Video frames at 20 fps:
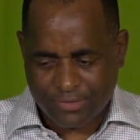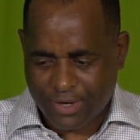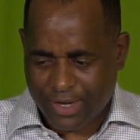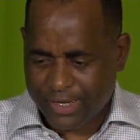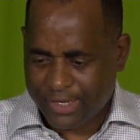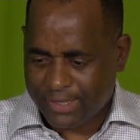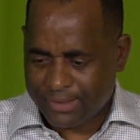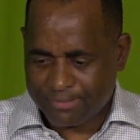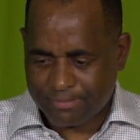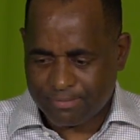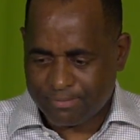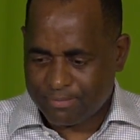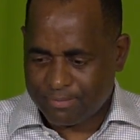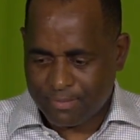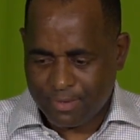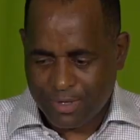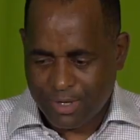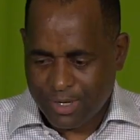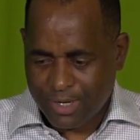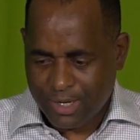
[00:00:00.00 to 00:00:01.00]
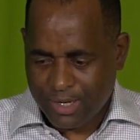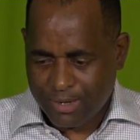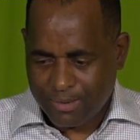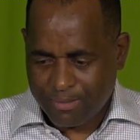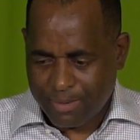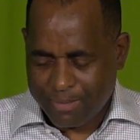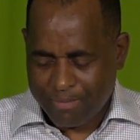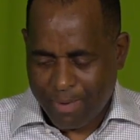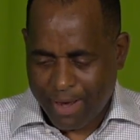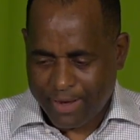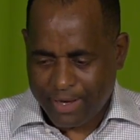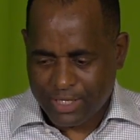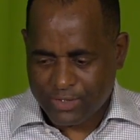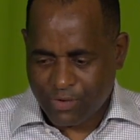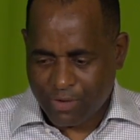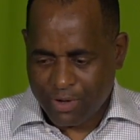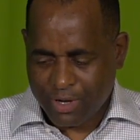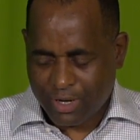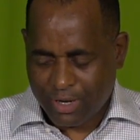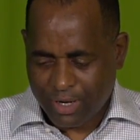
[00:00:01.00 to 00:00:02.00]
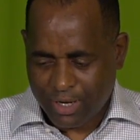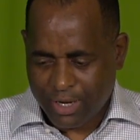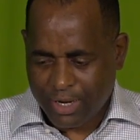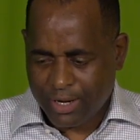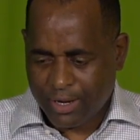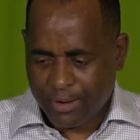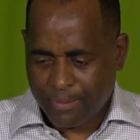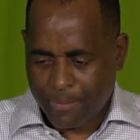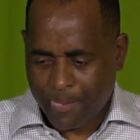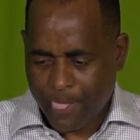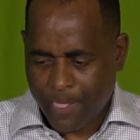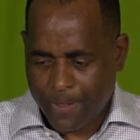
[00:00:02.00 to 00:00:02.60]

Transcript: My mind is very clear